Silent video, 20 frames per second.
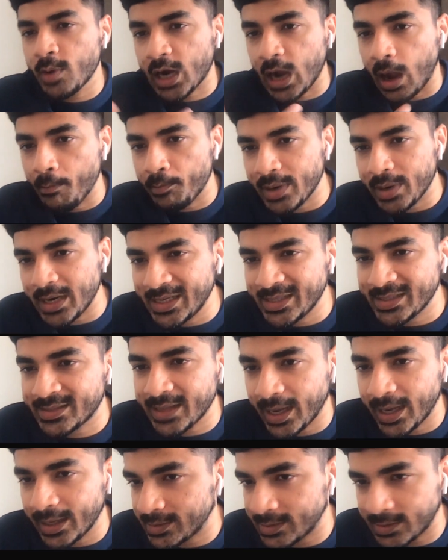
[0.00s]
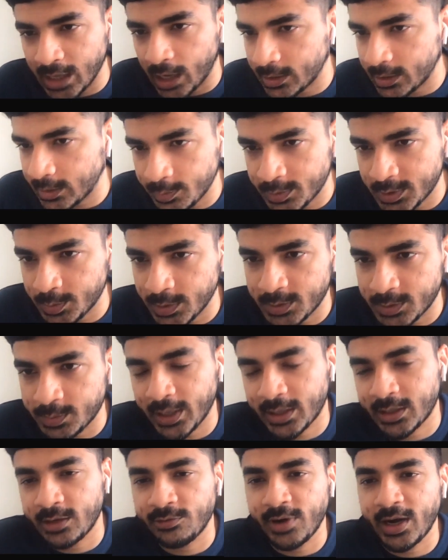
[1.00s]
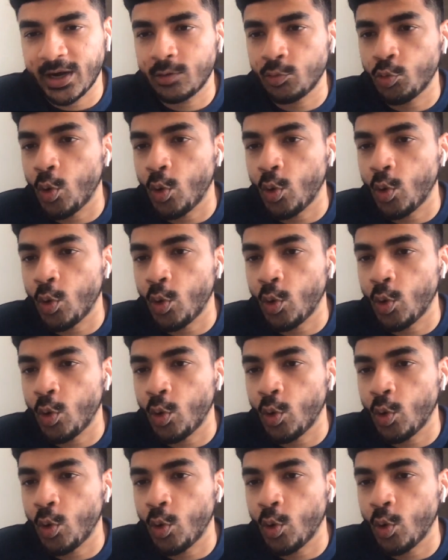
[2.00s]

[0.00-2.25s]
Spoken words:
company's and startups perspective, right?